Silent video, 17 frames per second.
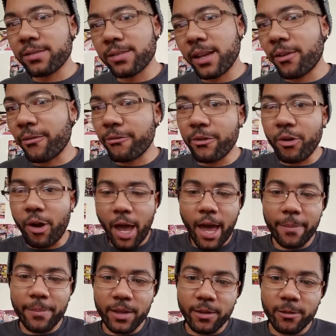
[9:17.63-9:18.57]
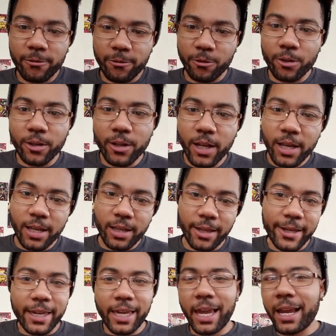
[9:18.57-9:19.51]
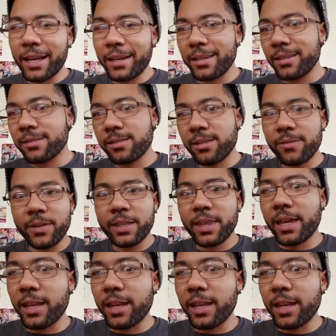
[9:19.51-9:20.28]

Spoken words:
They don't feel happy for, like, candy and stuff like that.